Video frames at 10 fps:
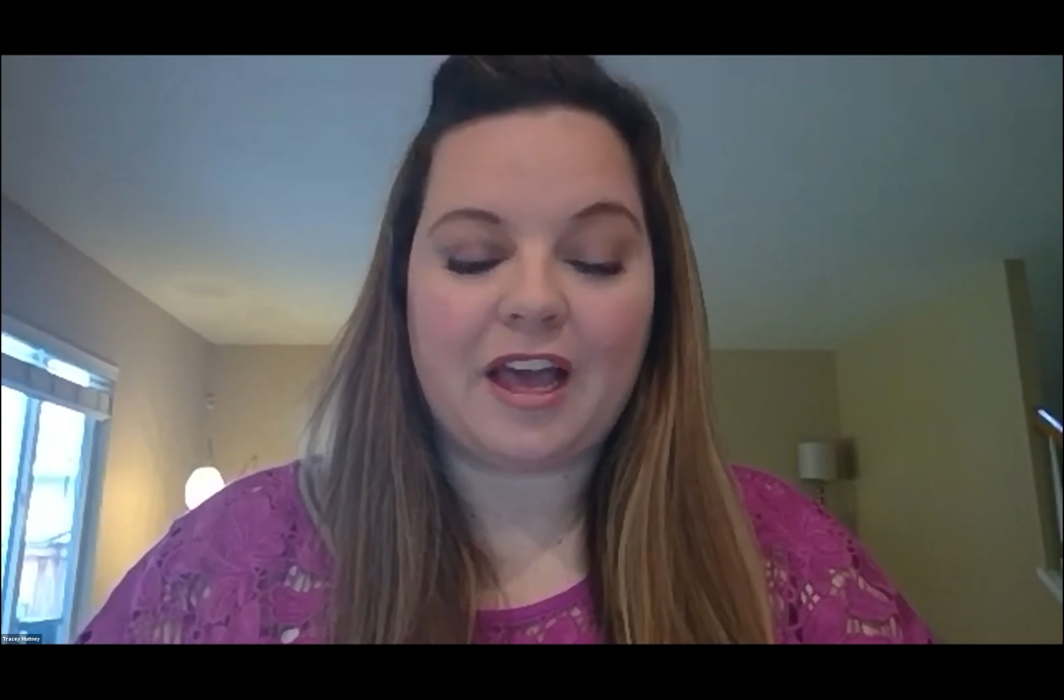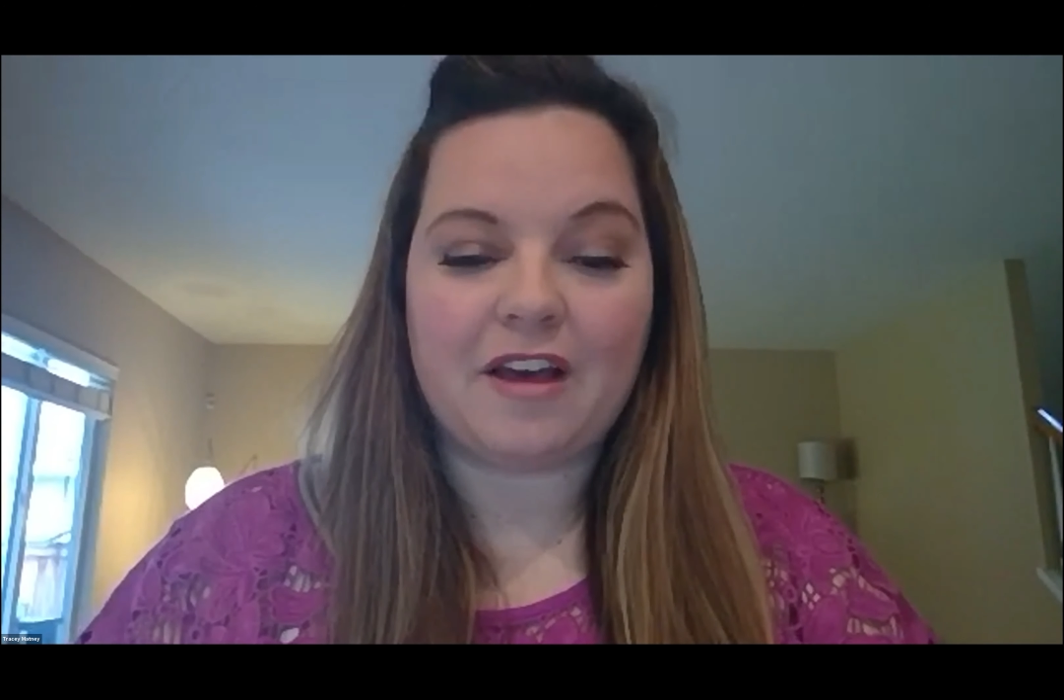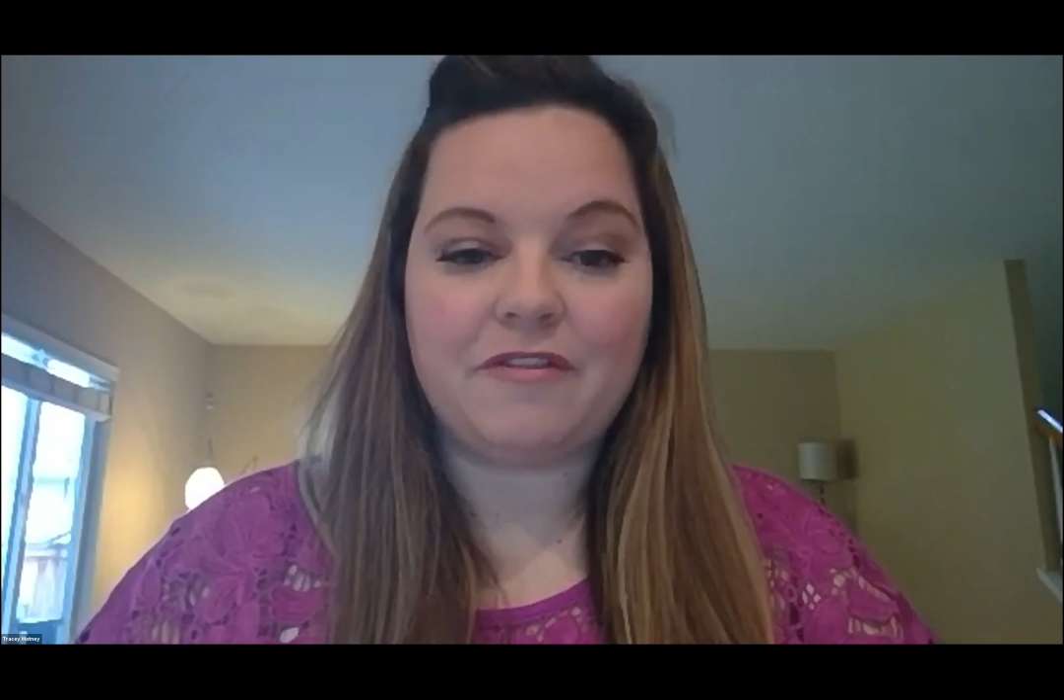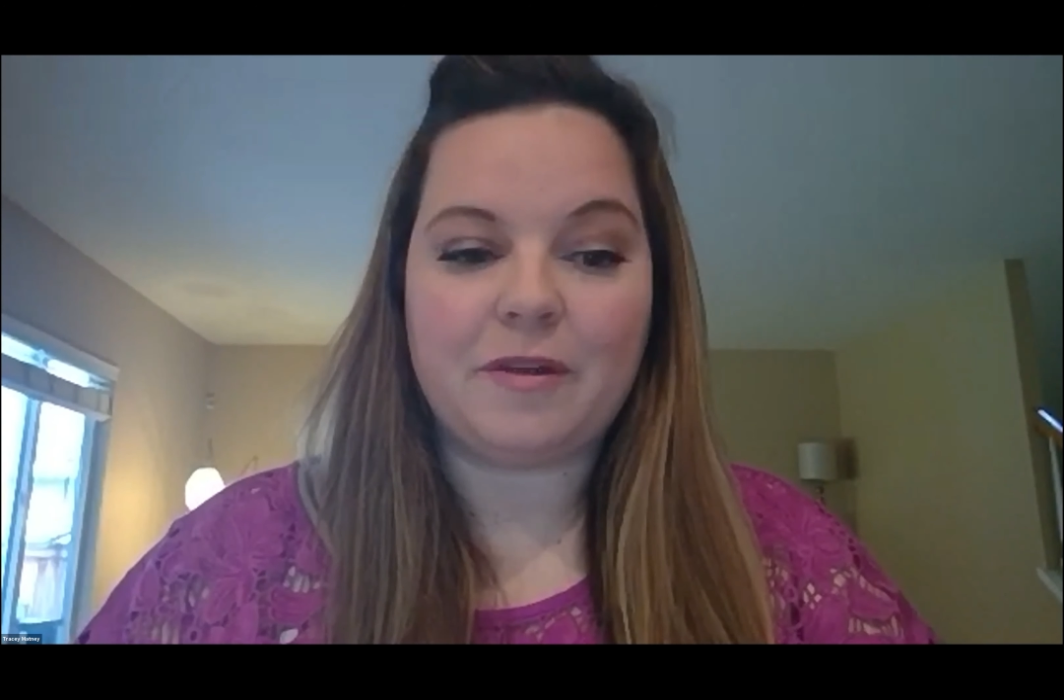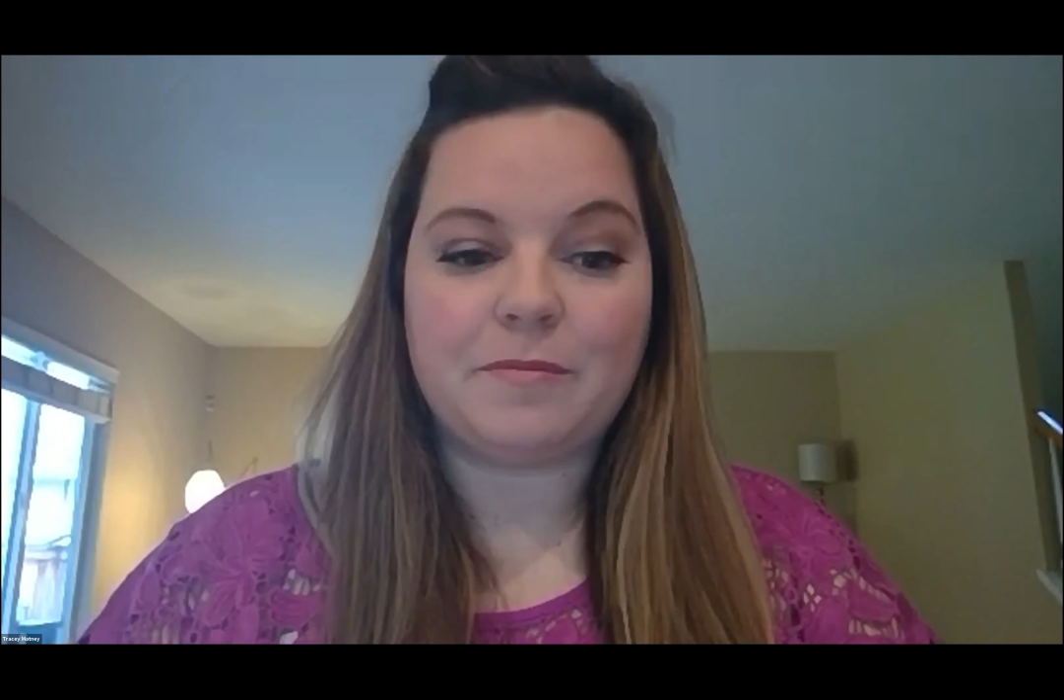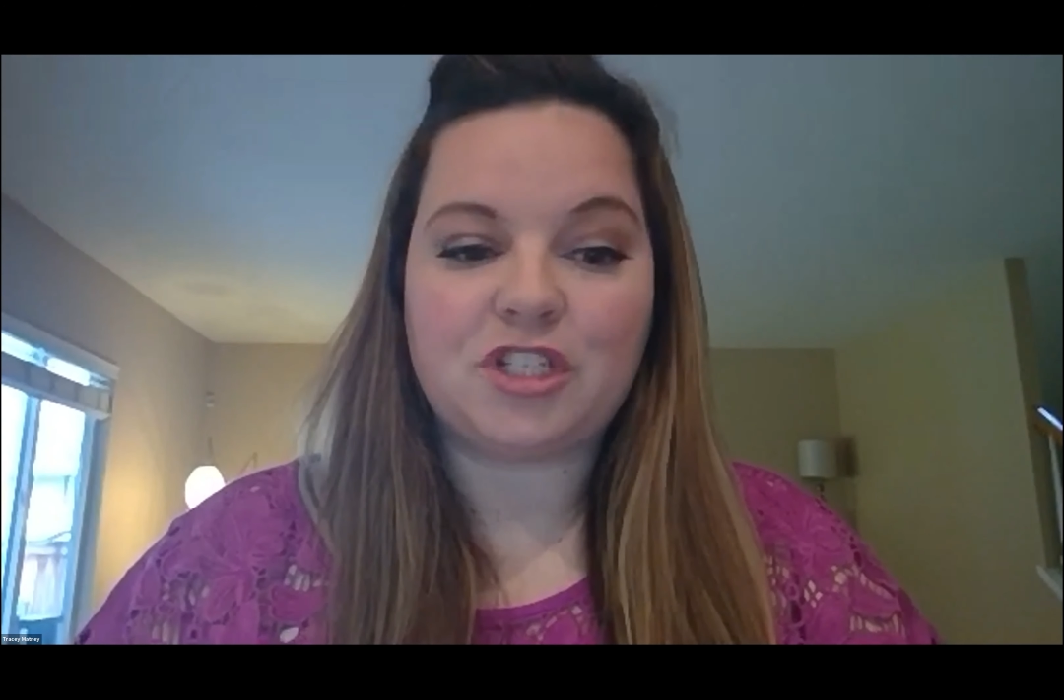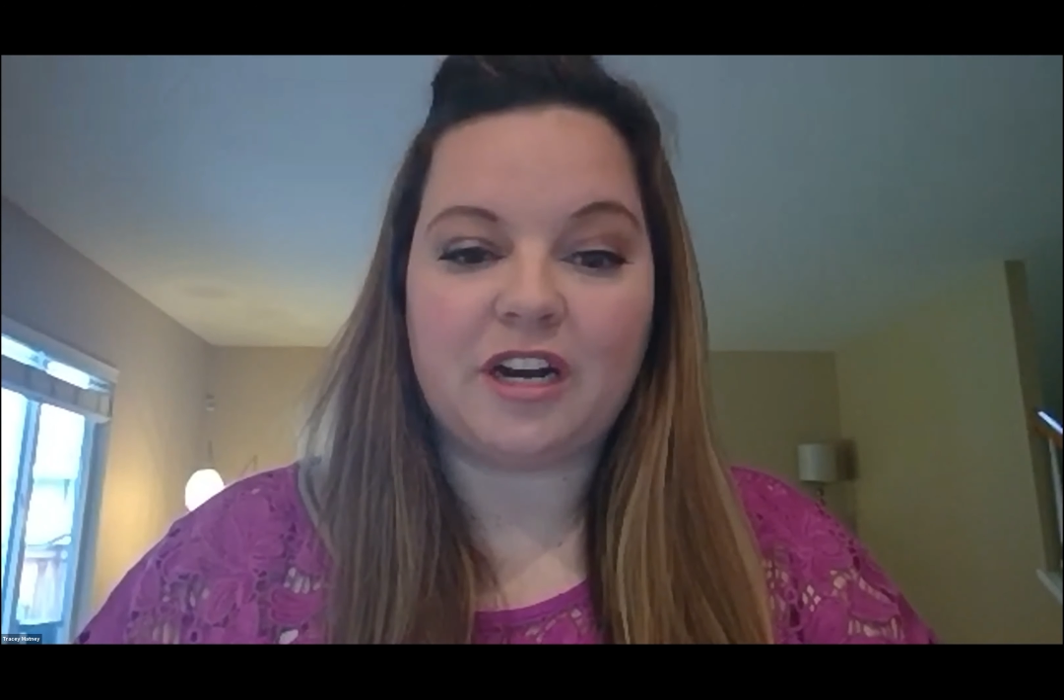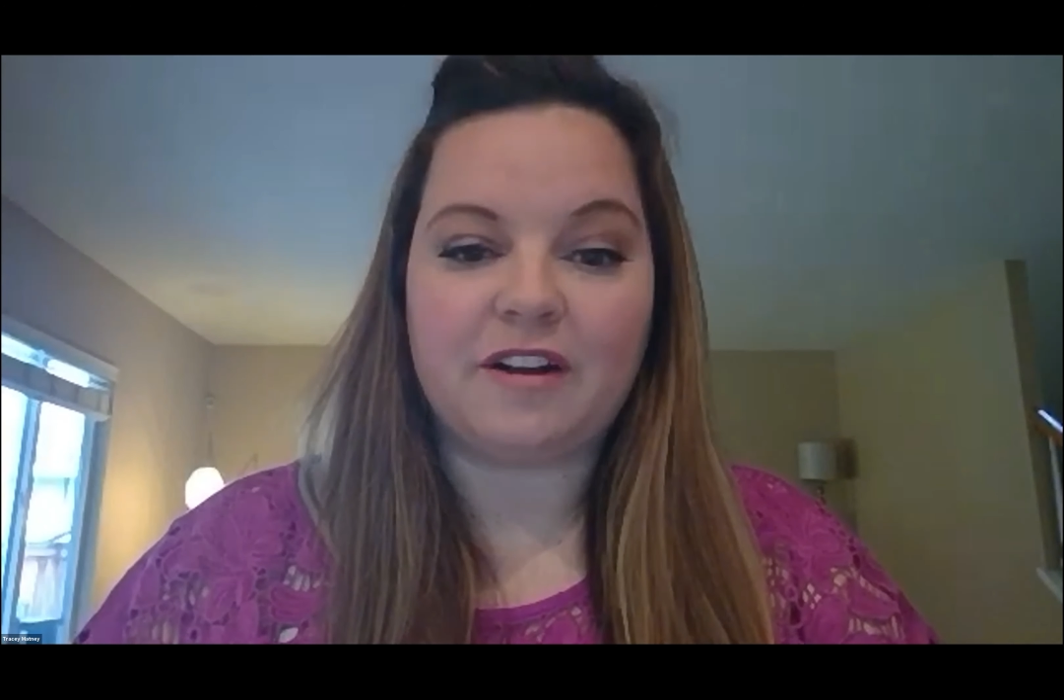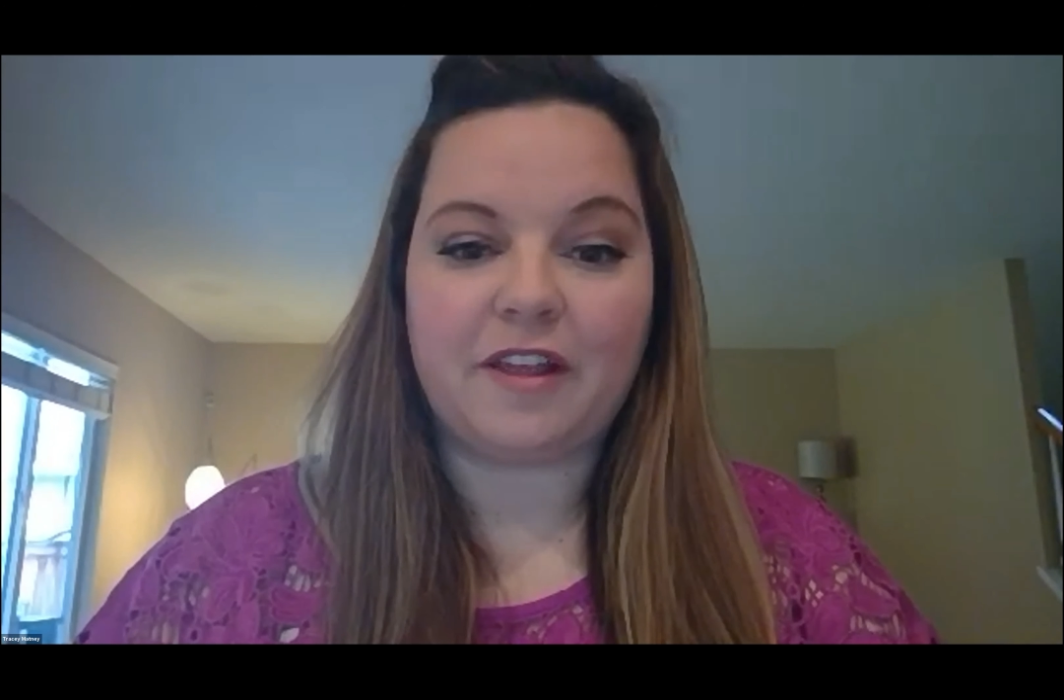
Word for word: have them share a